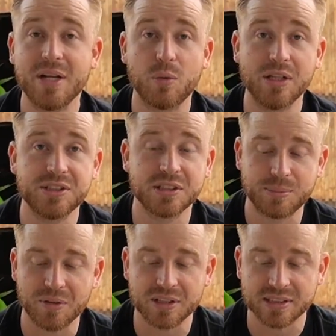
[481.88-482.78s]
questions
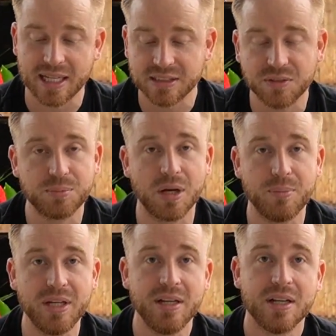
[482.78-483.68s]
about the size of a
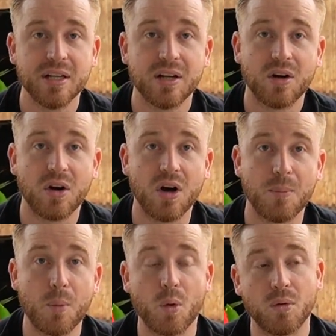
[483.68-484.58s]
puppy,
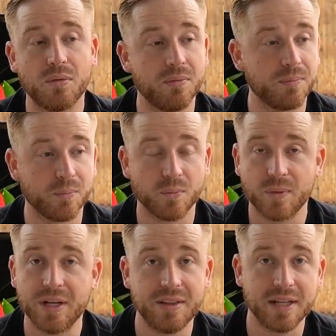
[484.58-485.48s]
or
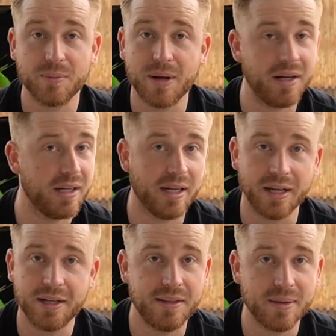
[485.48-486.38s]
anything about
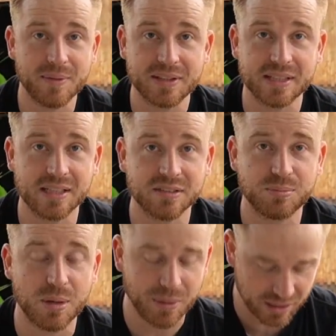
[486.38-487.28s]
the size of a
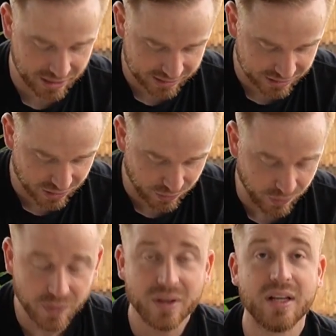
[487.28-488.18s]
puppy, let us know,
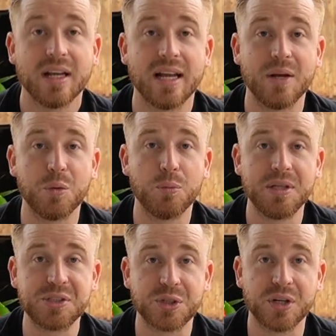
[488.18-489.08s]
and we'll
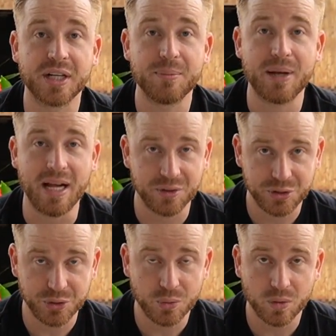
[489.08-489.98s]
be sure to get back
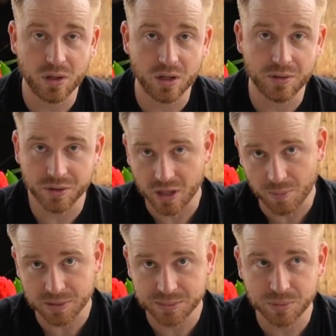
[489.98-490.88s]
to you on the
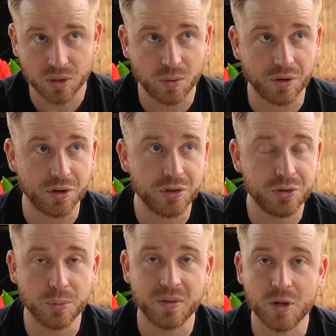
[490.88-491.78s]
comments below on our
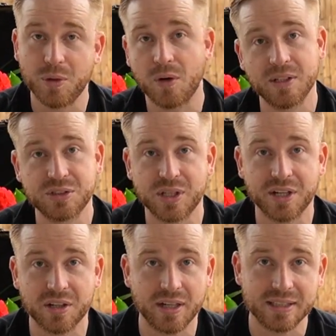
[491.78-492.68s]
YouTube video. We always try
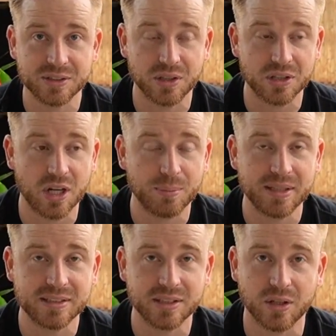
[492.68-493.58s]
to answer our
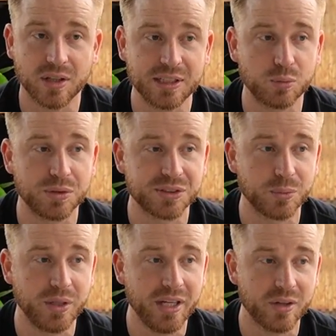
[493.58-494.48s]
comments at least once
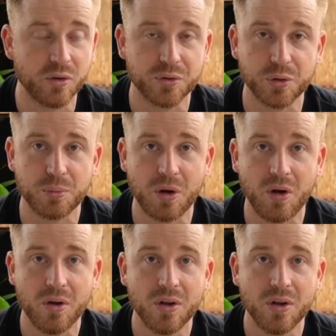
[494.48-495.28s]
a week, go through them all.